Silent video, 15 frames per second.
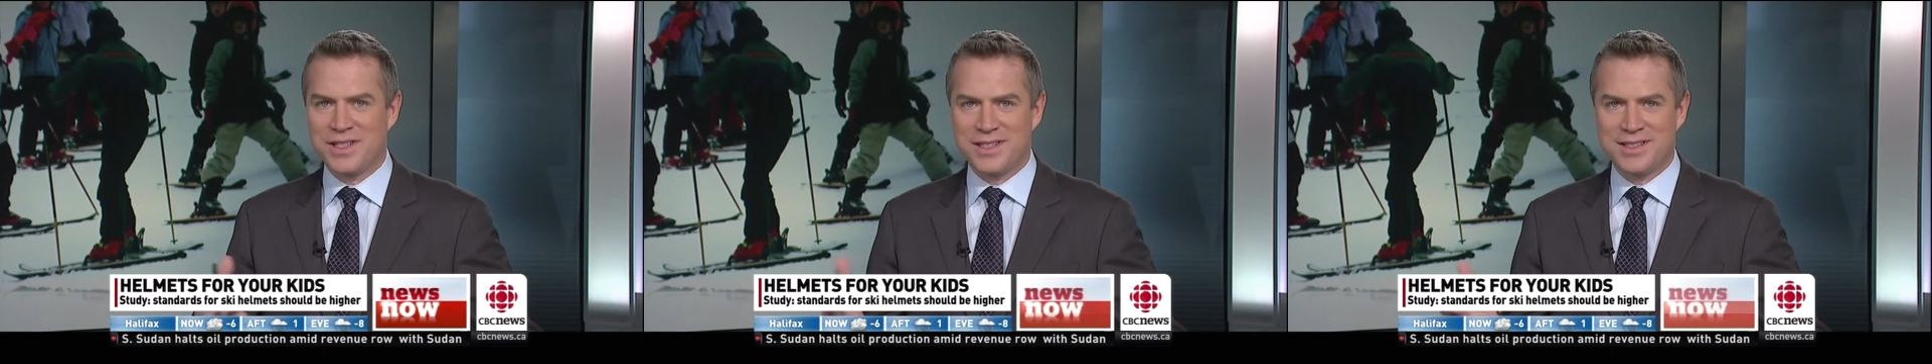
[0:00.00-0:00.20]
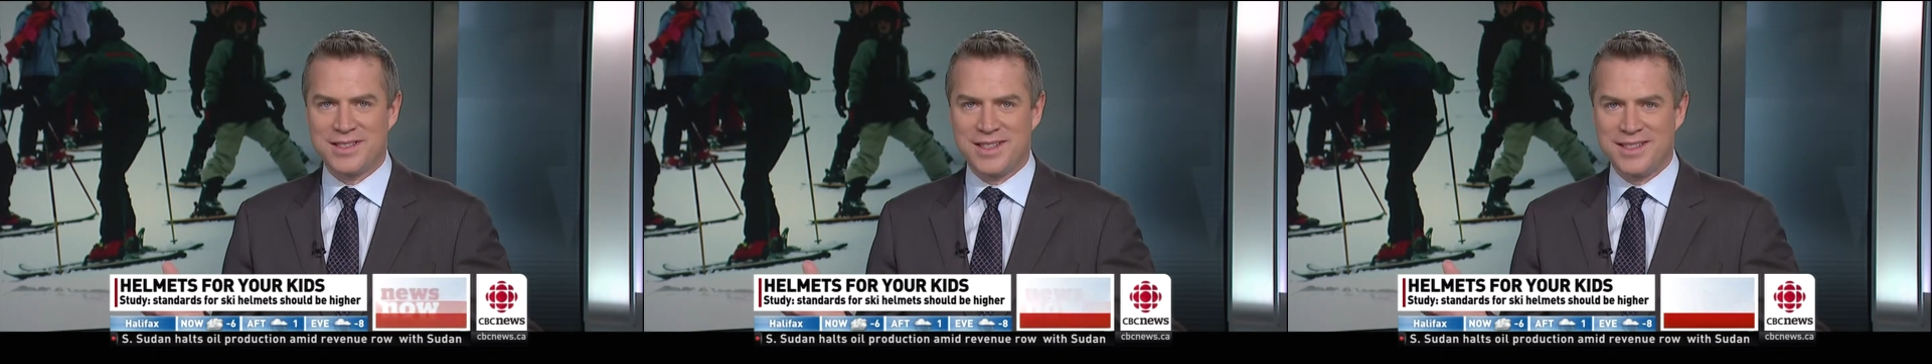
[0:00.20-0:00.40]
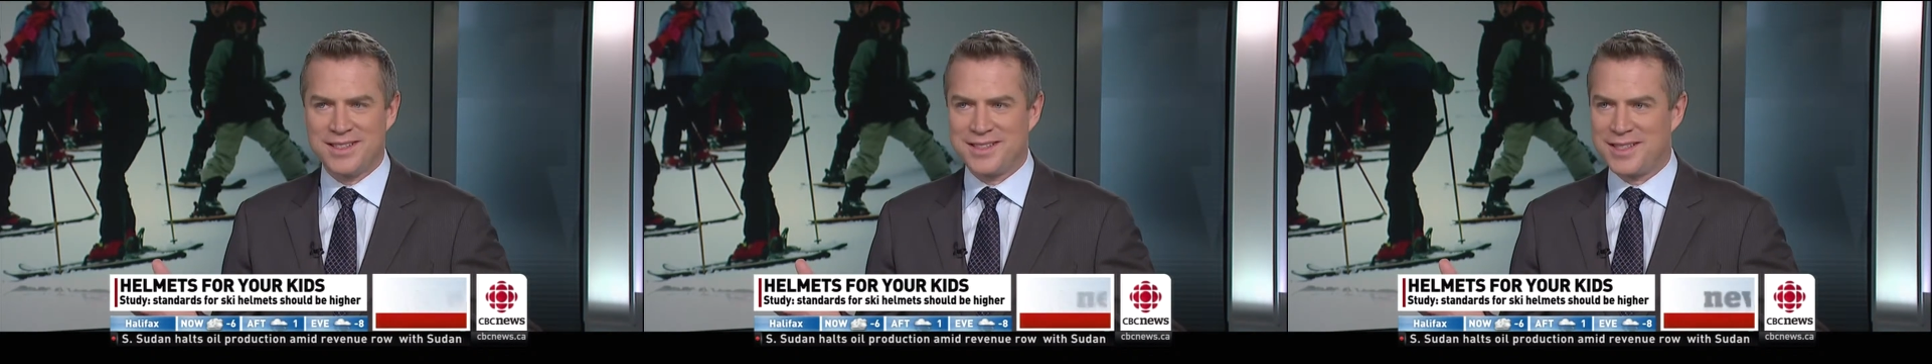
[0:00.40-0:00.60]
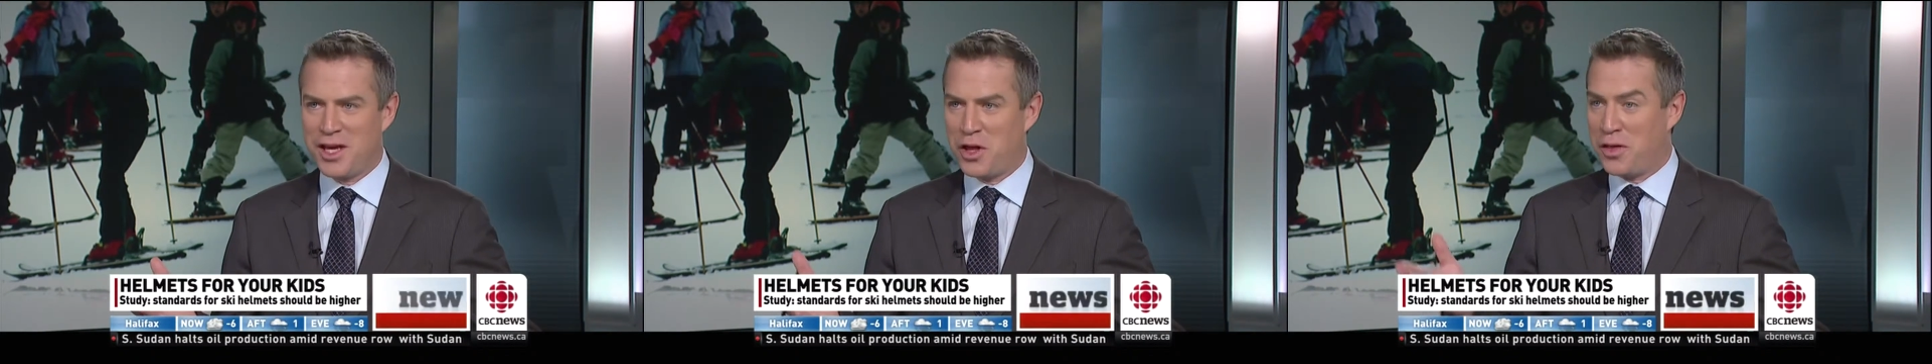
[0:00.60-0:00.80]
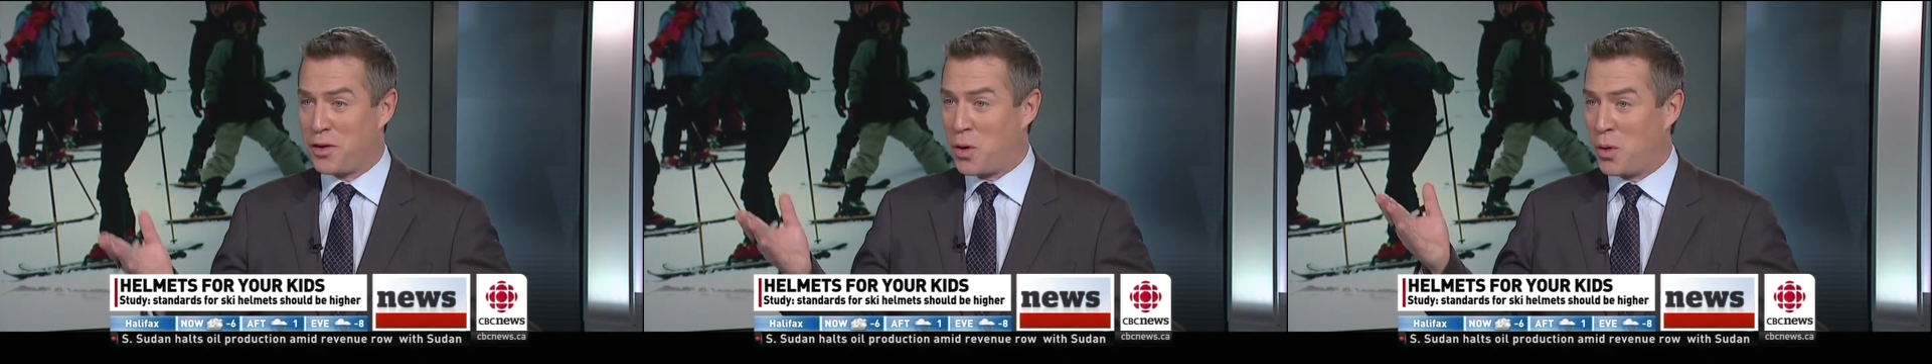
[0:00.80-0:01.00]
this is
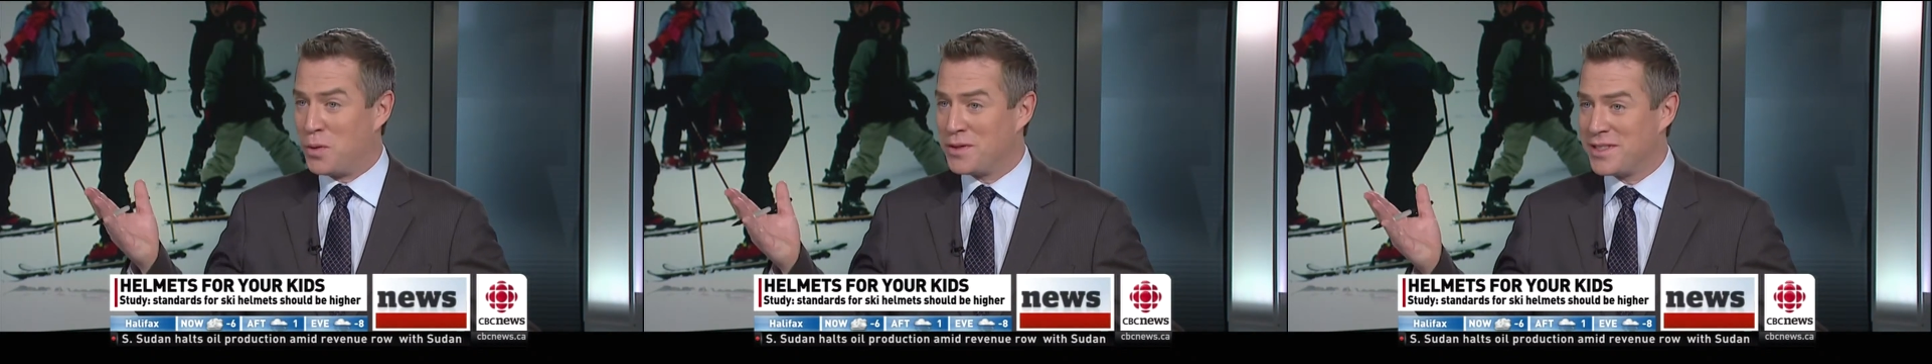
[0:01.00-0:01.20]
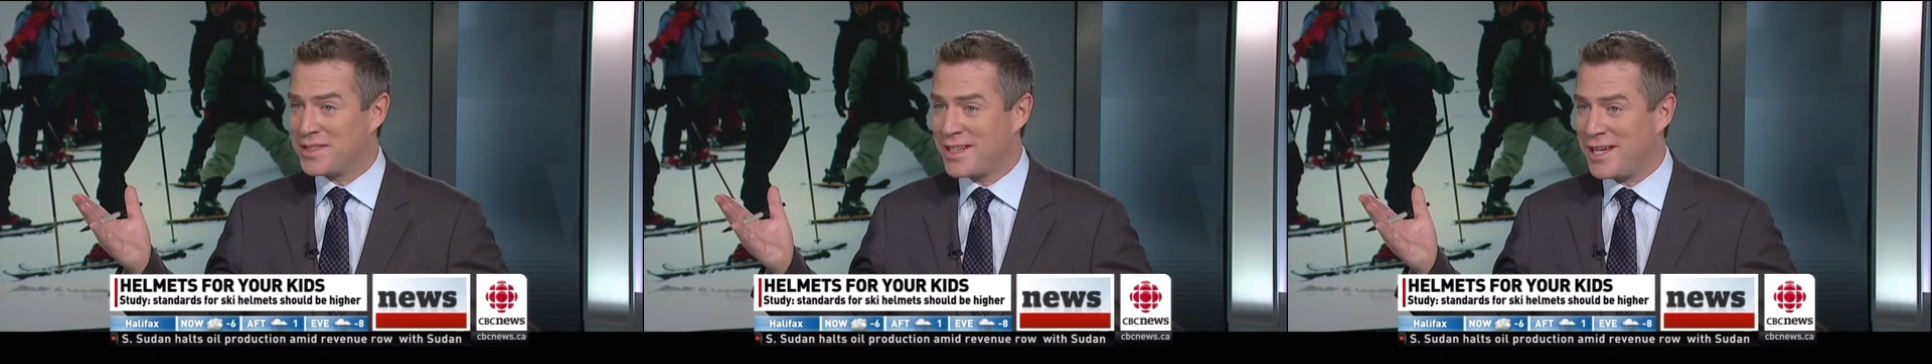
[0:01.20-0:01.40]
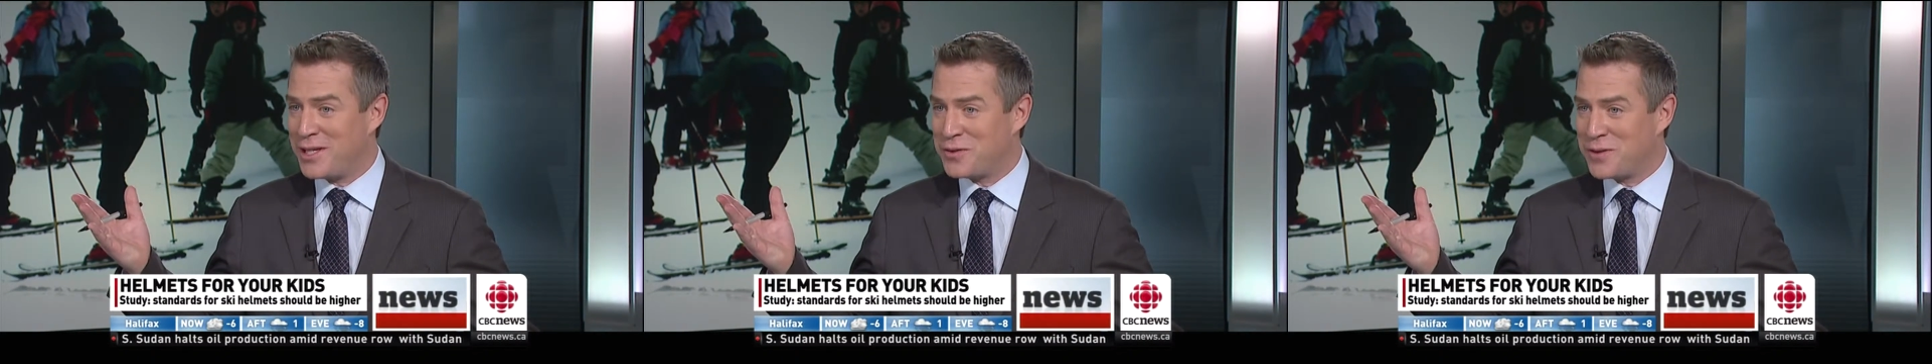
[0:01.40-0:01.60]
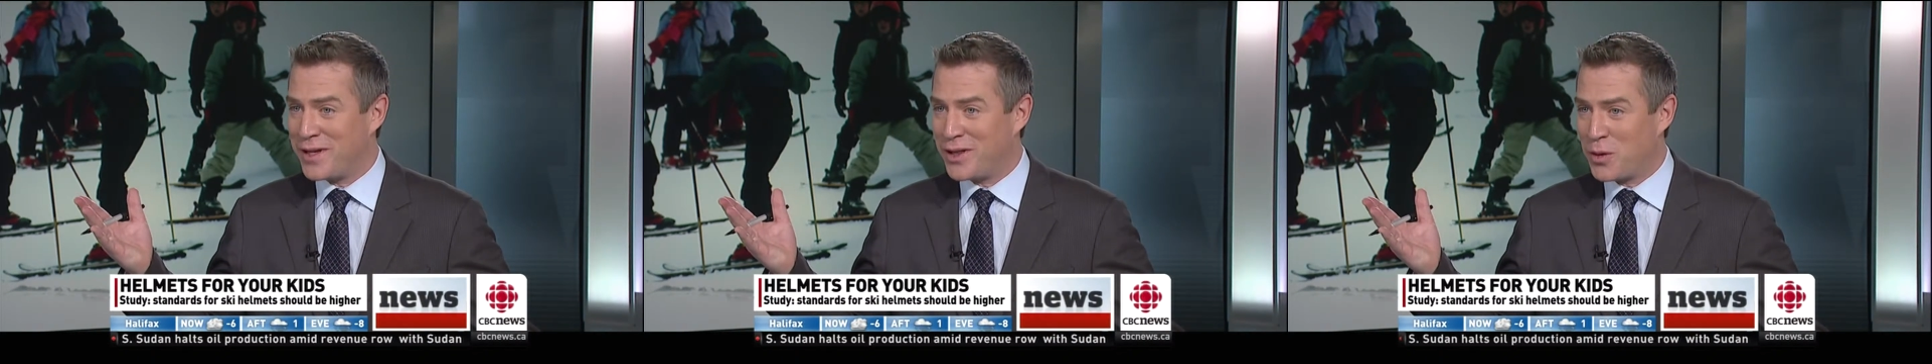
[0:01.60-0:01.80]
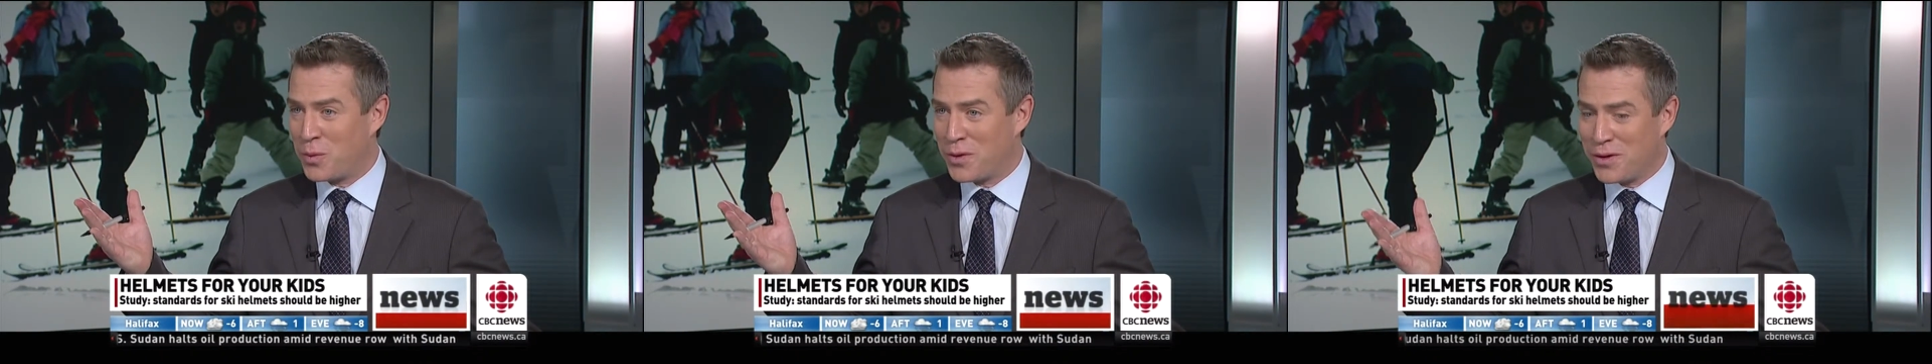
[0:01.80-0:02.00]
the coldest
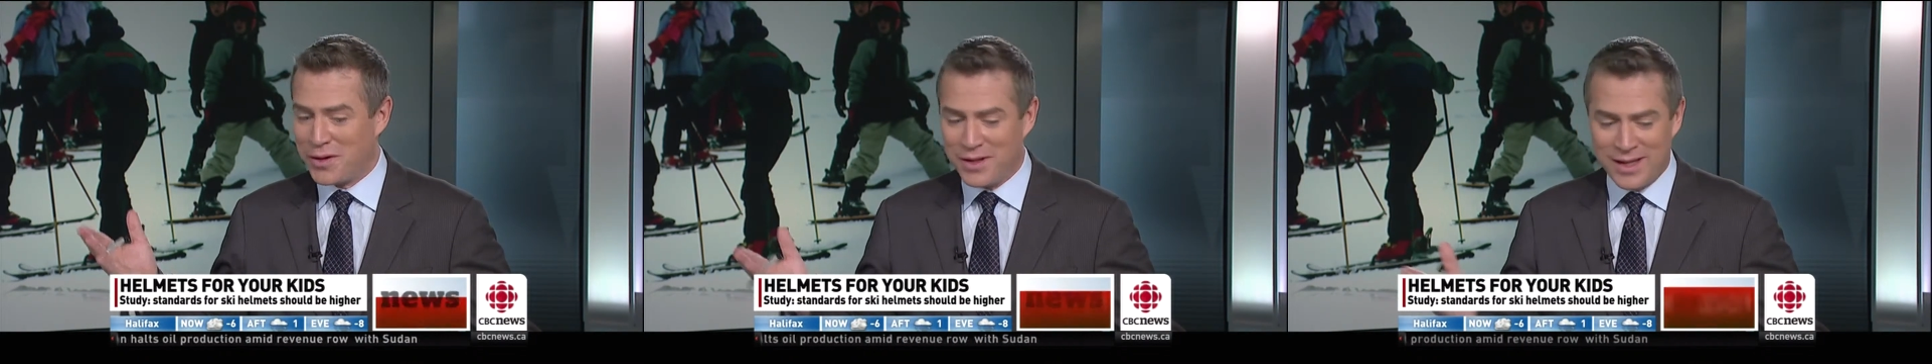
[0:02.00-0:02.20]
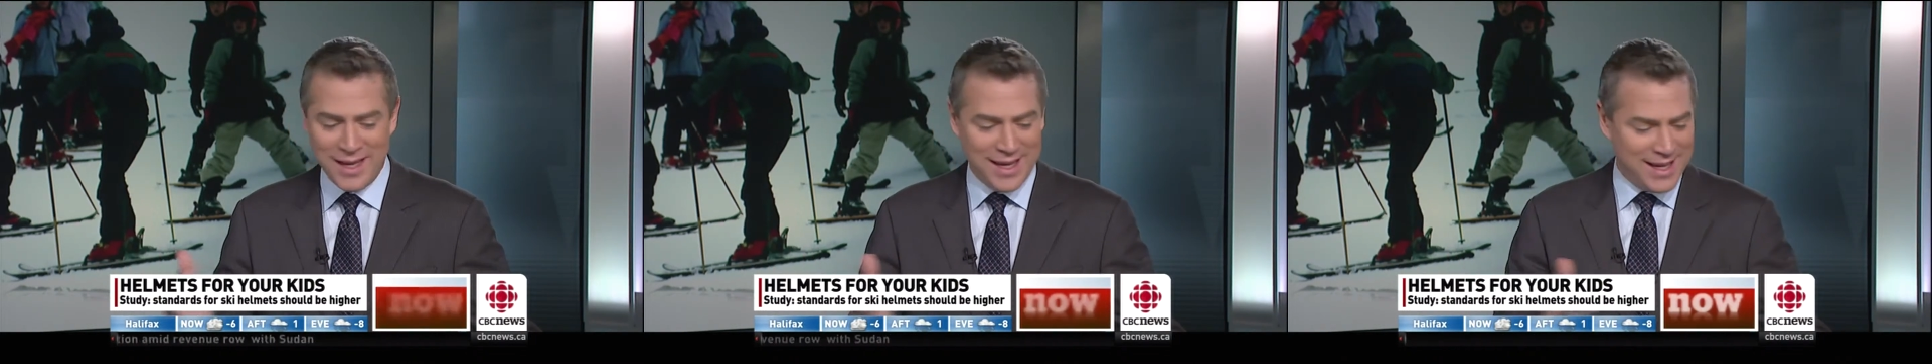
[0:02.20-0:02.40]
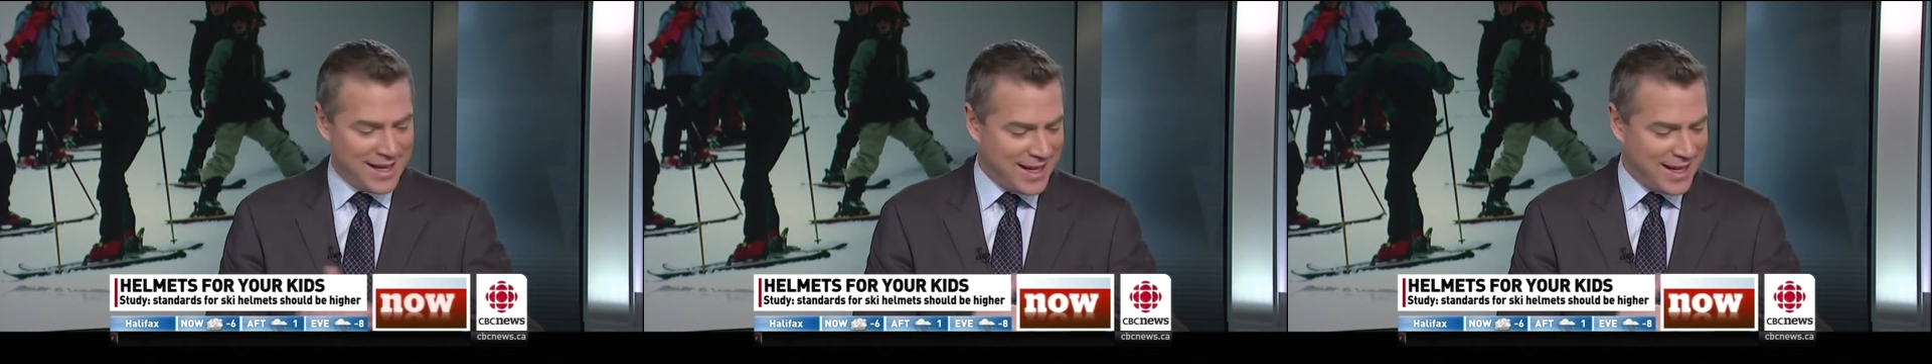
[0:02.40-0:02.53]
country in the world.